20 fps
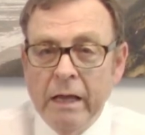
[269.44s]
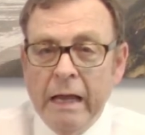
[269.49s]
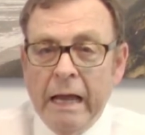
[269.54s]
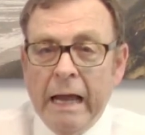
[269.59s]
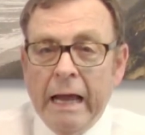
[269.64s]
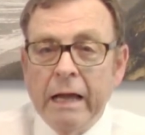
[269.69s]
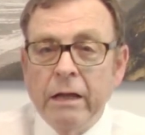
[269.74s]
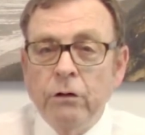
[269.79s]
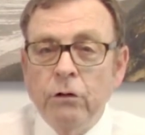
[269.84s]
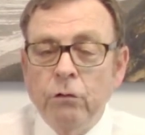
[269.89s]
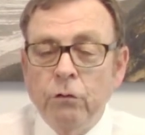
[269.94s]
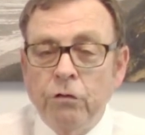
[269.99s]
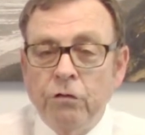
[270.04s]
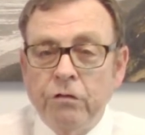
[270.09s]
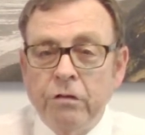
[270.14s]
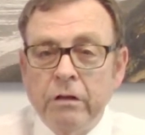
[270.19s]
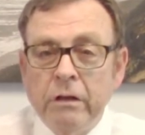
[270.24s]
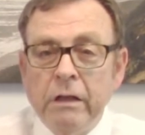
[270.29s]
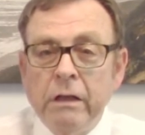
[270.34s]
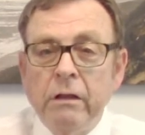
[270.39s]
And you
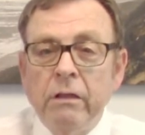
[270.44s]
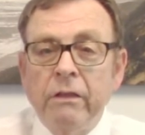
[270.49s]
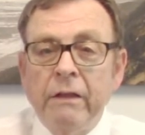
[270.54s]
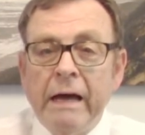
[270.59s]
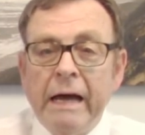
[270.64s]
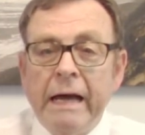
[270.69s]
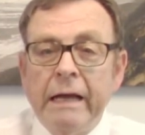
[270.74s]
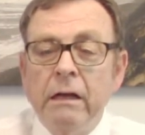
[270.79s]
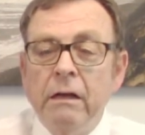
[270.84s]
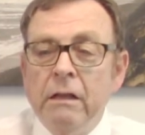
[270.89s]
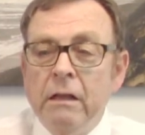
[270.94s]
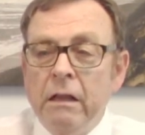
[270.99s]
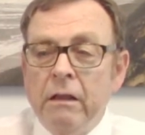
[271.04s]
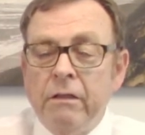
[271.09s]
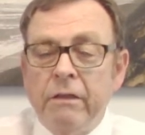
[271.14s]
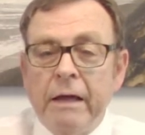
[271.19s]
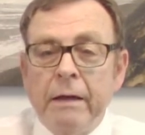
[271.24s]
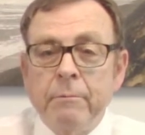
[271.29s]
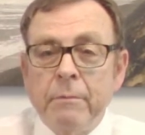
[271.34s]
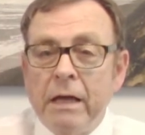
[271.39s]
see that
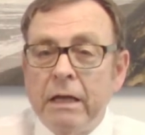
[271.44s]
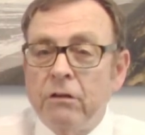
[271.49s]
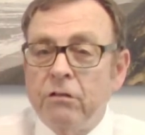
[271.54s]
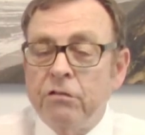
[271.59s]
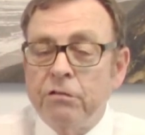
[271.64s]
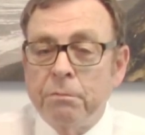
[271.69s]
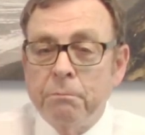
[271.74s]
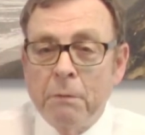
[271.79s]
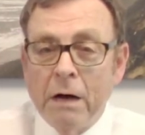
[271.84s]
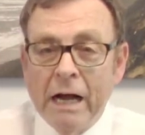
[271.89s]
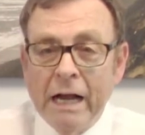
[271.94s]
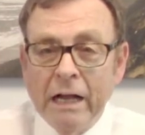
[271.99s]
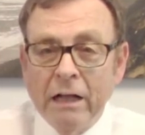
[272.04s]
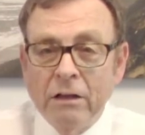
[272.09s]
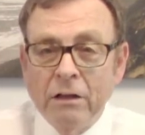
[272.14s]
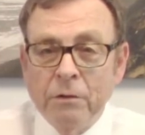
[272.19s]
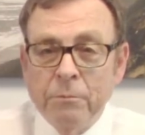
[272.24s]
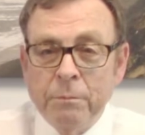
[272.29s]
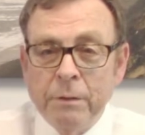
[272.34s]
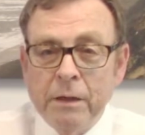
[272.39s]
they may
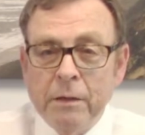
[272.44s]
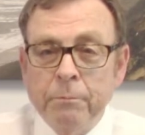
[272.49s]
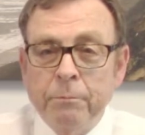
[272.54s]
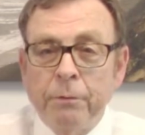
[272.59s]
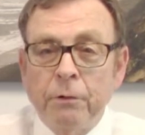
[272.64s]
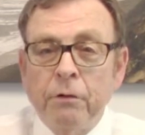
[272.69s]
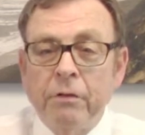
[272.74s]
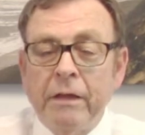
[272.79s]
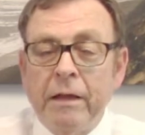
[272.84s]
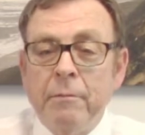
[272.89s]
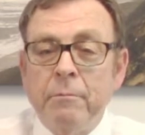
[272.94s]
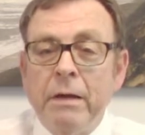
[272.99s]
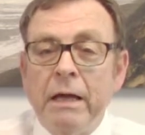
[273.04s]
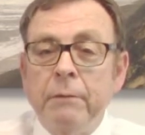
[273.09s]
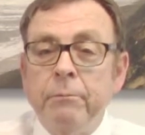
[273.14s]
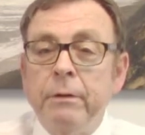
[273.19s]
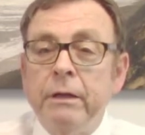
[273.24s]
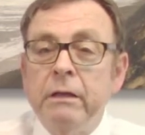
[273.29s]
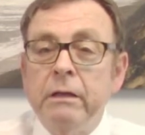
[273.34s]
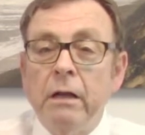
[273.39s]
smile at people, they may
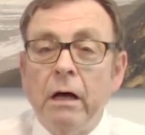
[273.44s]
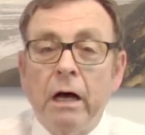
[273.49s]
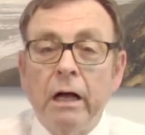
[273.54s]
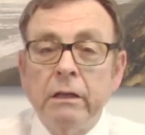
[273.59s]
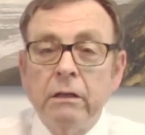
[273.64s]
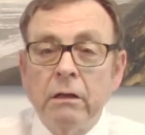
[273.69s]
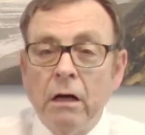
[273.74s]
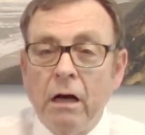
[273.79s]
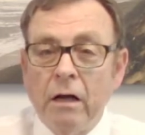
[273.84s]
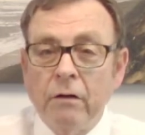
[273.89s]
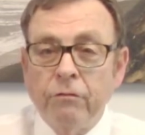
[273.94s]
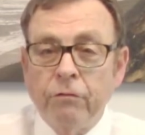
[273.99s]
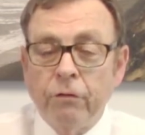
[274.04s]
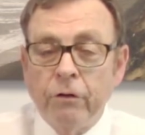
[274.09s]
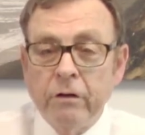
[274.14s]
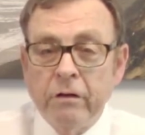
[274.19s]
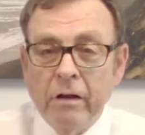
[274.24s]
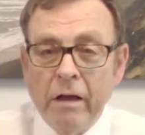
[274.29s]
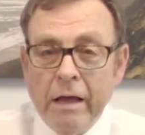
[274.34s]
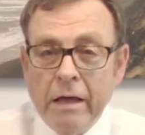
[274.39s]
be
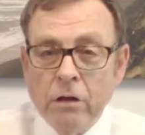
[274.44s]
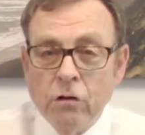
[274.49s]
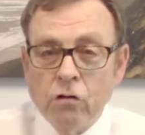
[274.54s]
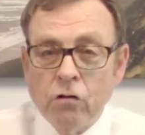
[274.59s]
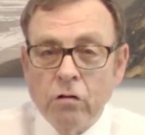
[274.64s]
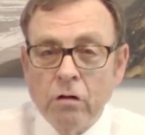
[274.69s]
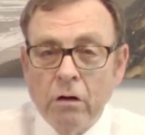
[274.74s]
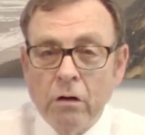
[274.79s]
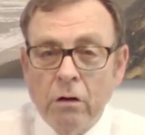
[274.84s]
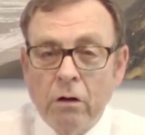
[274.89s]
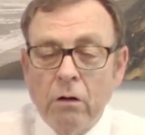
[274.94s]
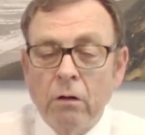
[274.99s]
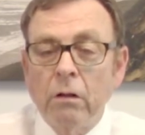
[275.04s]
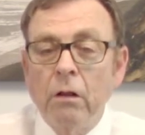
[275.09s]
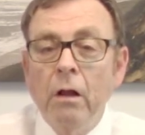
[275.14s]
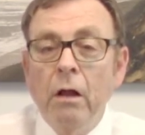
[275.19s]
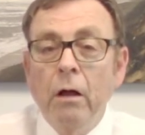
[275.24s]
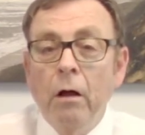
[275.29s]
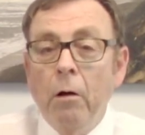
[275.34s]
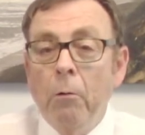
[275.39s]
non-confrontational,
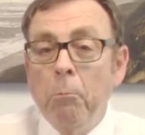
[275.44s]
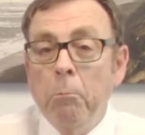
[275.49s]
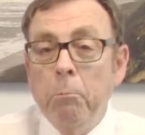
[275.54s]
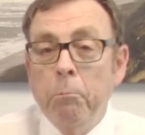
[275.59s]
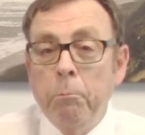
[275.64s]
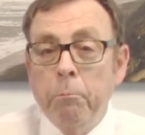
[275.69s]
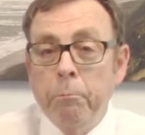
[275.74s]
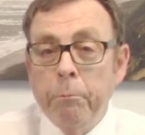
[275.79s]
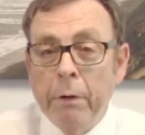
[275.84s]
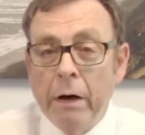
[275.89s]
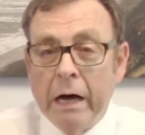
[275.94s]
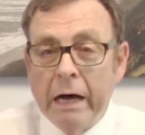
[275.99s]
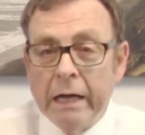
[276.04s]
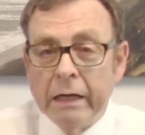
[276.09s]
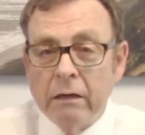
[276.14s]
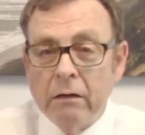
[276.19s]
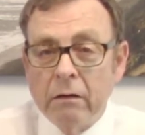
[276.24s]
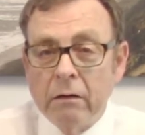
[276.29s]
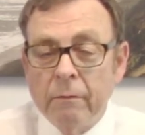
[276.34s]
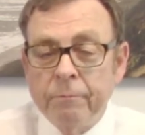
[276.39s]

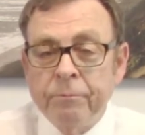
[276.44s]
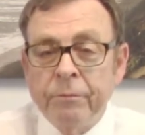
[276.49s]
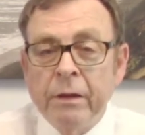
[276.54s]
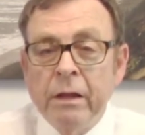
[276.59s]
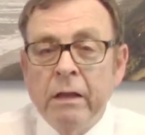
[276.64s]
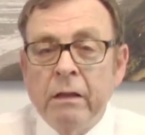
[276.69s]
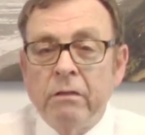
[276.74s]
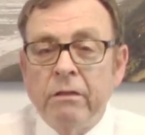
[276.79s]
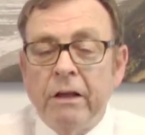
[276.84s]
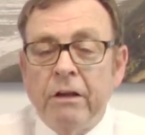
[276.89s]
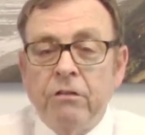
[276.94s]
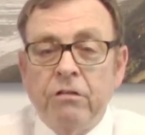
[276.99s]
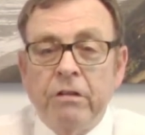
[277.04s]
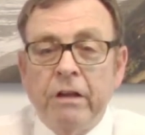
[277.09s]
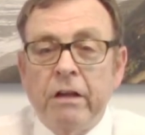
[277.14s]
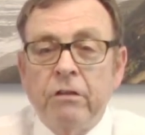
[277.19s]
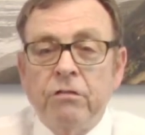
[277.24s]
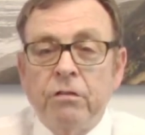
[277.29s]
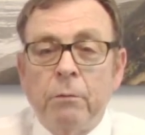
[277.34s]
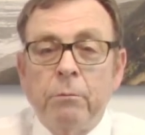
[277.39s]
but they
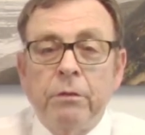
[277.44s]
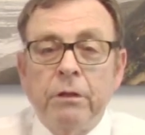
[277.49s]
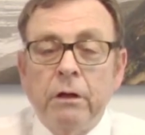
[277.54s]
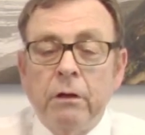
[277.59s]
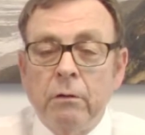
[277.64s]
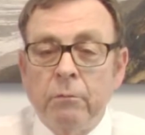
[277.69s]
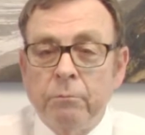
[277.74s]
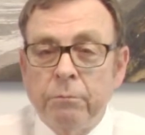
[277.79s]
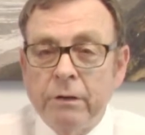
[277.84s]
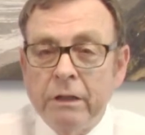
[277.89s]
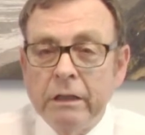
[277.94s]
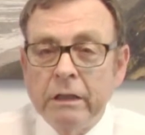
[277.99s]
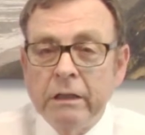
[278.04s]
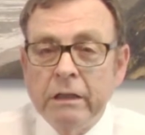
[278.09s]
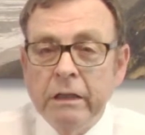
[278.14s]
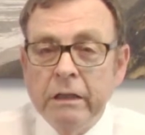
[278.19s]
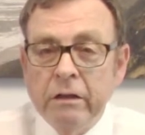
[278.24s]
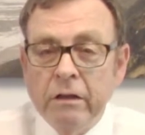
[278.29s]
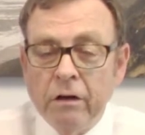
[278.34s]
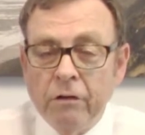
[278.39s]
say something
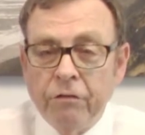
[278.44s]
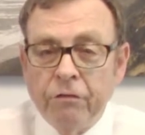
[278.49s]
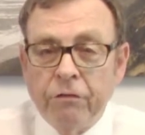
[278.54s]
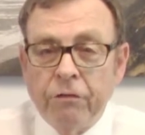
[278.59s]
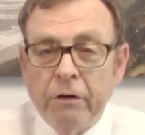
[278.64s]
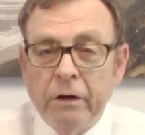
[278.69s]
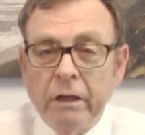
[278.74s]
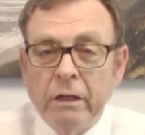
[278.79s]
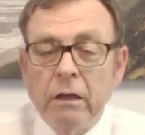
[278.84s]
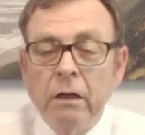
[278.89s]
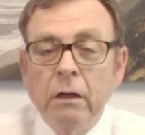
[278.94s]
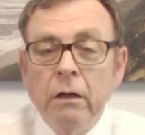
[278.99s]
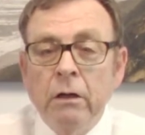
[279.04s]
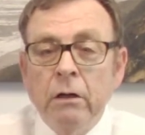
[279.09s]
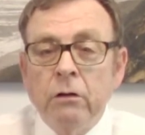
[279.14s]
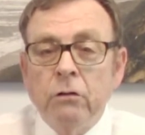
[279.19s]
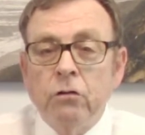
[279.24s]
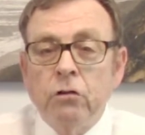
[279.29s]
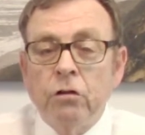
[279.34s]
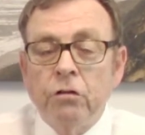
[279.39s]
completely different
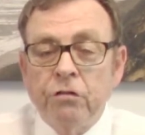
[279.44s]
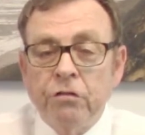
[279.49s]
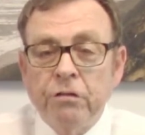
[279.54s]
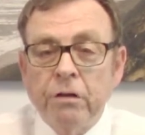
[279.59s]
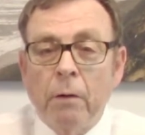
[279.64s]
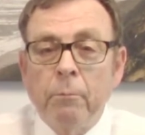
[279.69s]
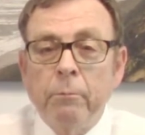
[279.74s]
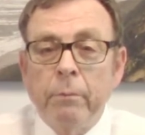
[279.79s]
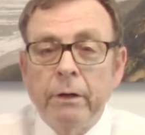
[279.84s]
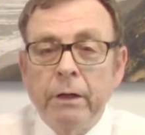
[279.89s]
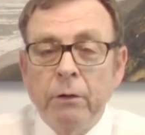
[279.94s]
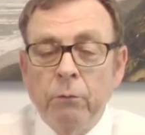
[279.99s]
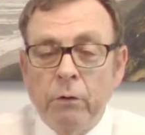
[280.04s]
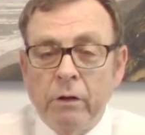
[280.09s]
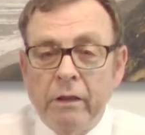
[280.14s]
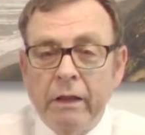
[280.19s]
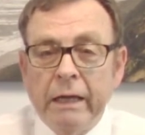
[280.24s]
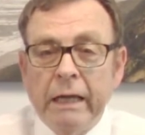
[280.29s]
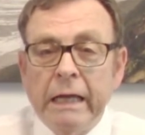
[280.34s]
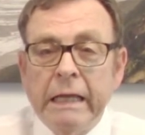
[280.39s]
to somebody when
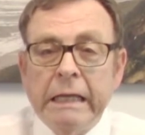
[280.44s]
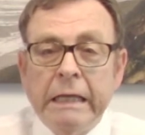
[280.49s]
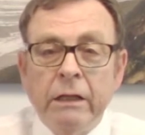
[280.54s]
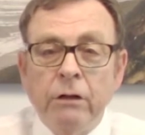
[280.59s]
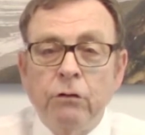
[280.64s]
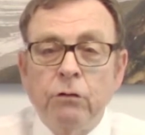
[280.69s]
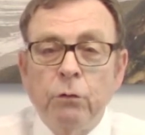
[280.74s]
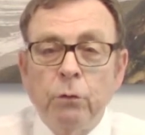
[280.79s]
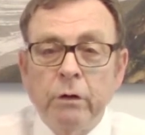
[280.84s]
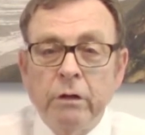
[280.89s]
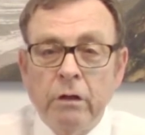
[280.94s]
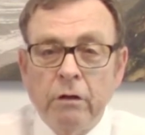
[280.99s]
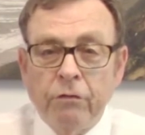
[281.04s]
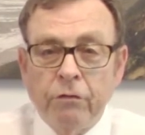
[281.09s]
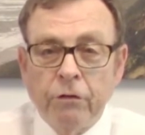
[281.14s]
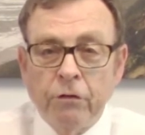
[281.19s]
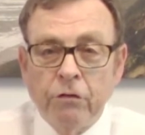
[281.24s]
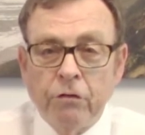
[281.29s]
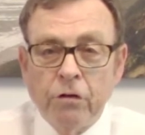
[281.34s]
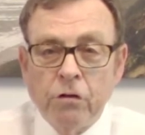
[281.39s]
they get into a
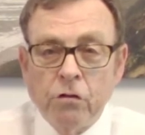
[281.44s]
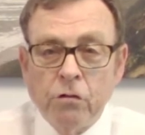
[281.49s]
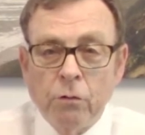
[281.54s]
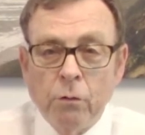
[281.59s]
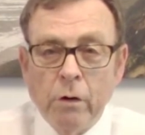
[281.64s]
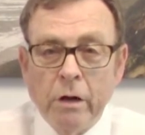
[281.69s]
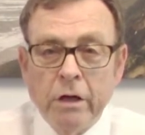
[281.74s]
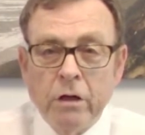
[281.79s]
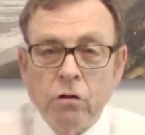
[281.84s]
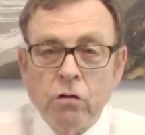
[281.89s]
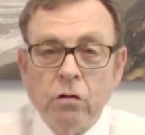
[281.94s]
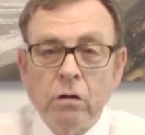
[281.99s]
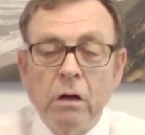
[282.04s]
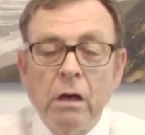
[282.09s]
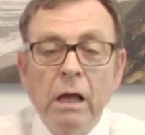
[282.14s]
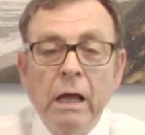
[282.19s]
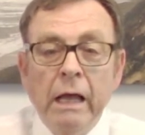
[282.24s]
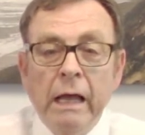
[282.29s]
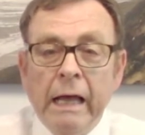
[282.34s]
different situation.